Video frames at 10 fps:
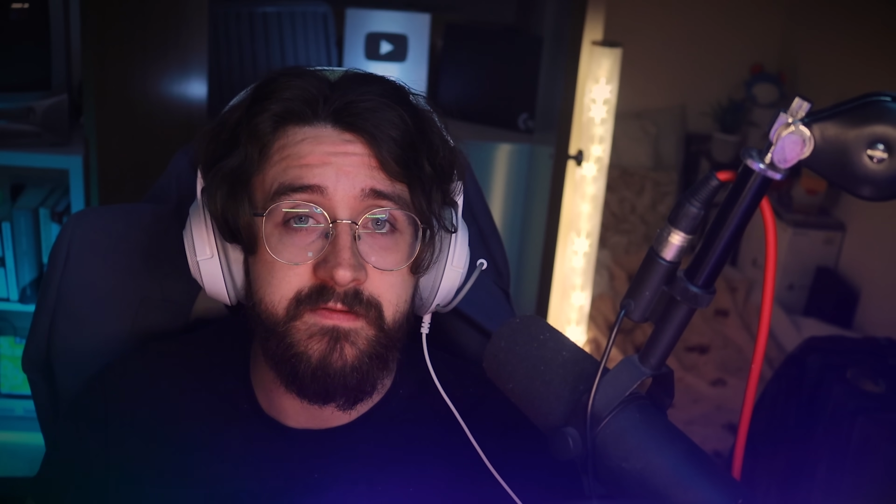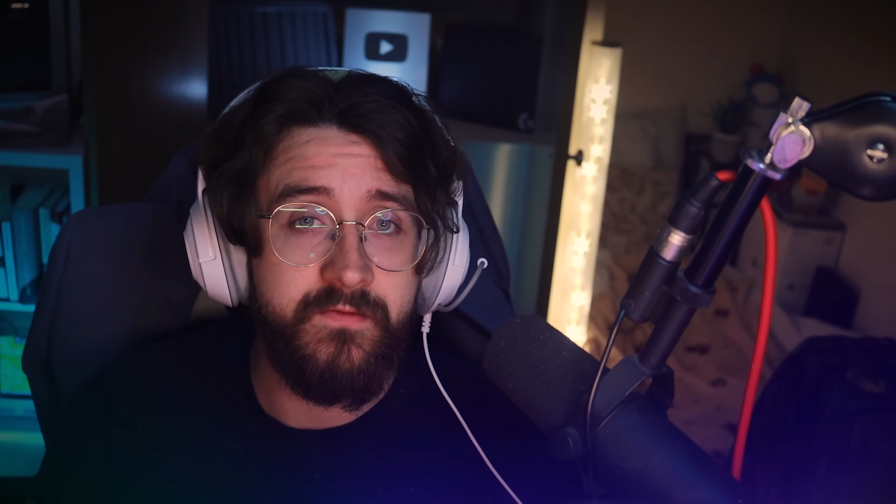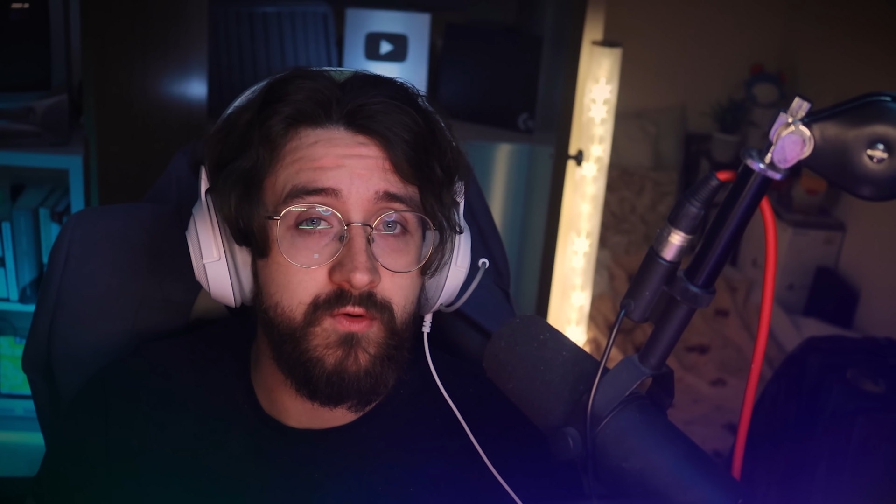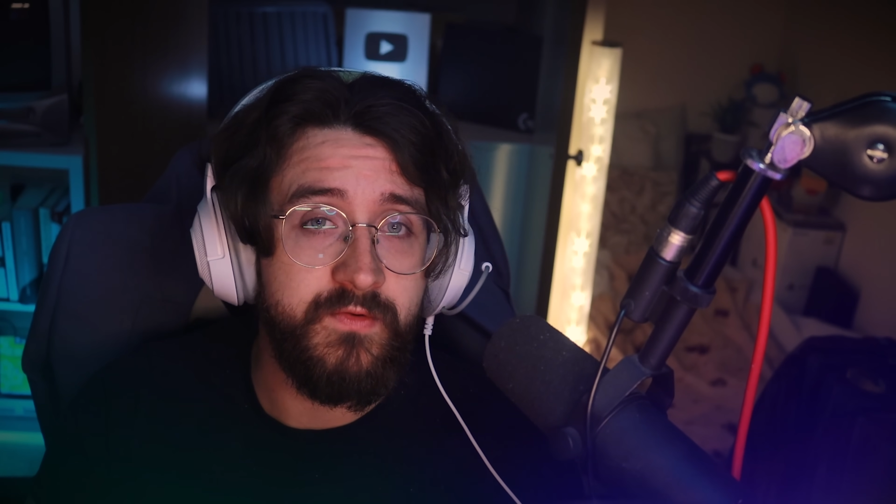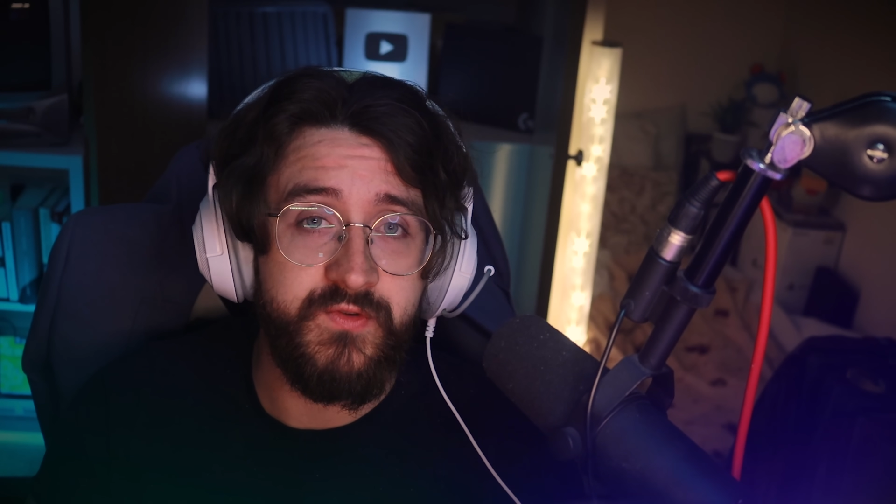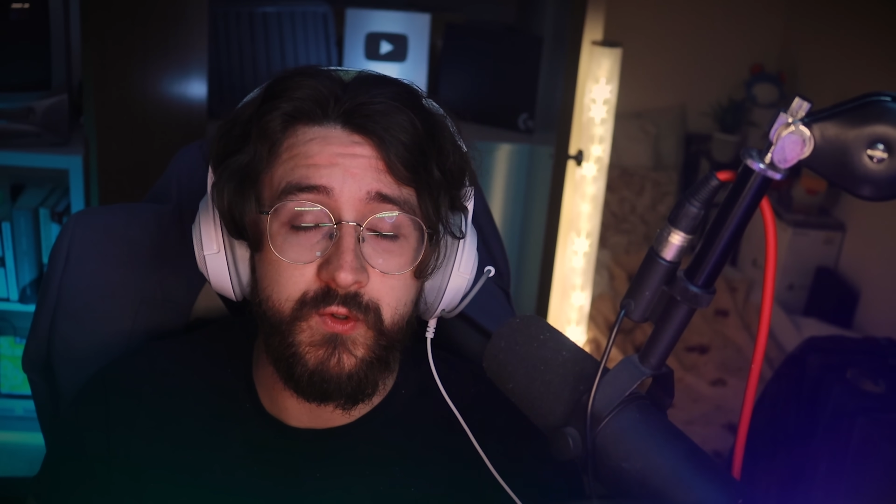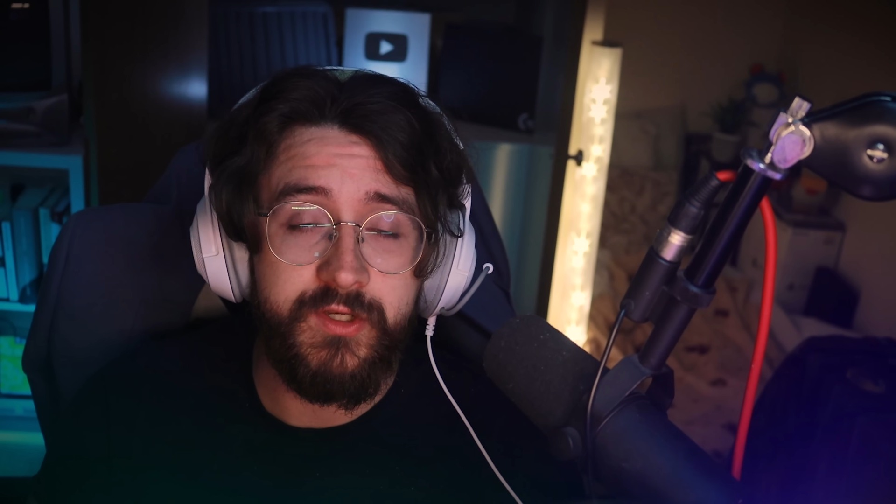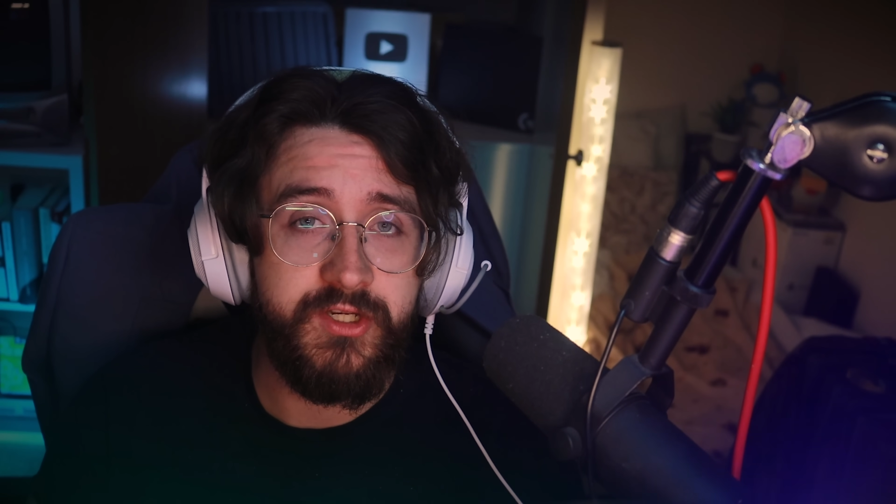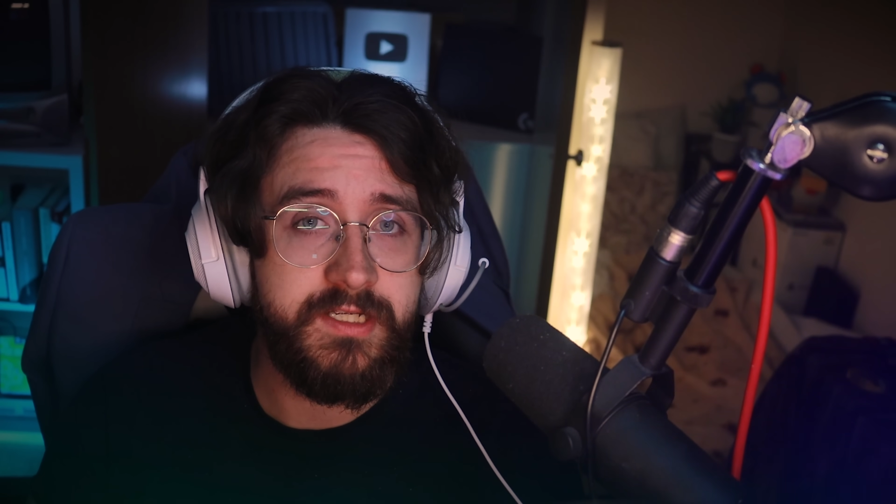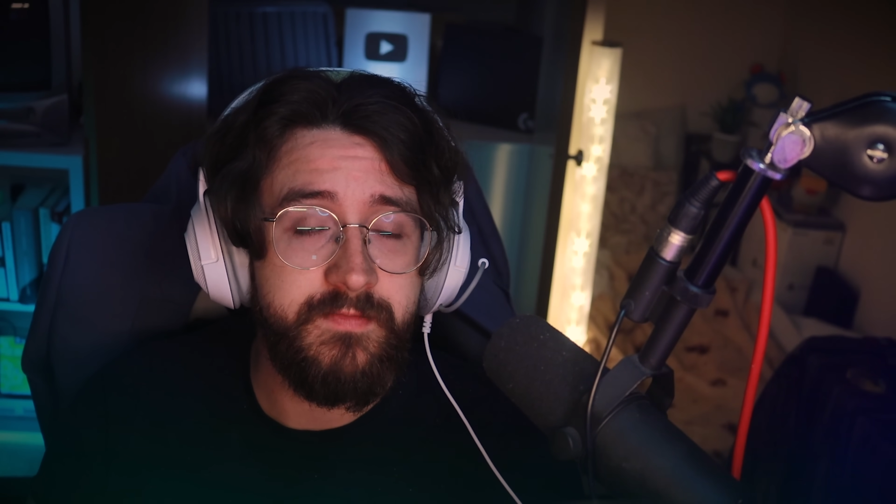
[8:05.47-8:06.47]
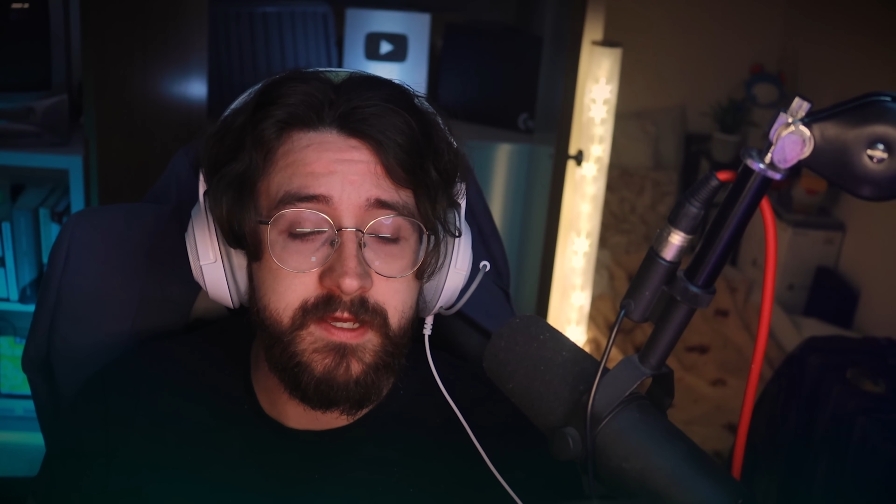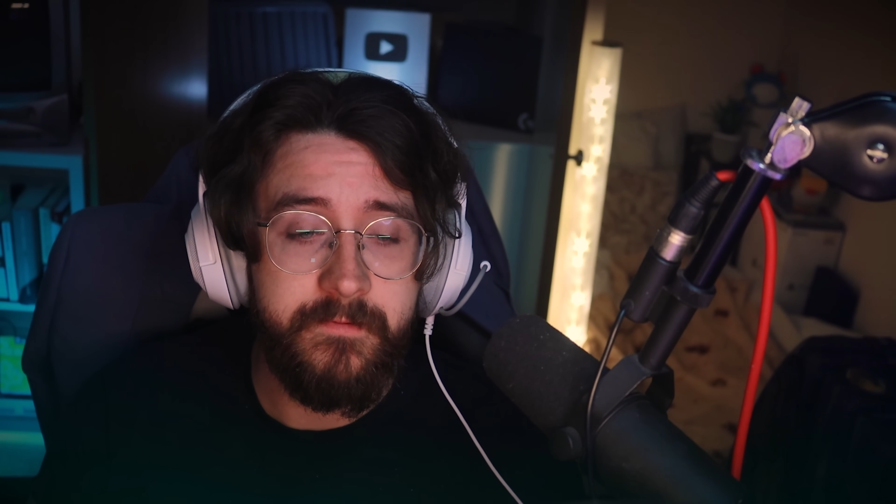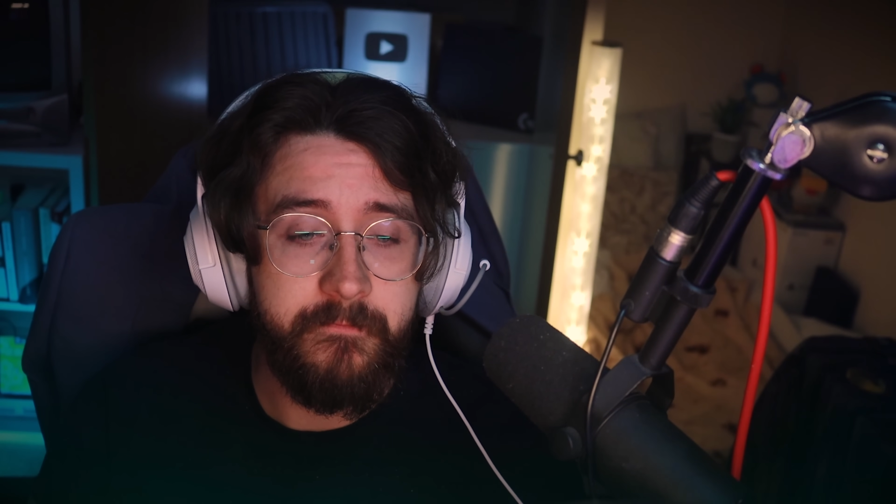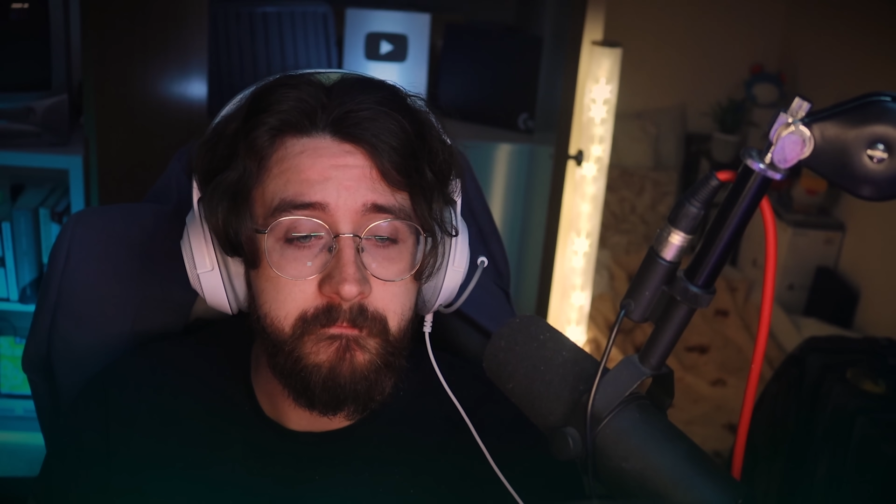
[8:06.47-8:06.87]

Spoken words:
a form of torture to me.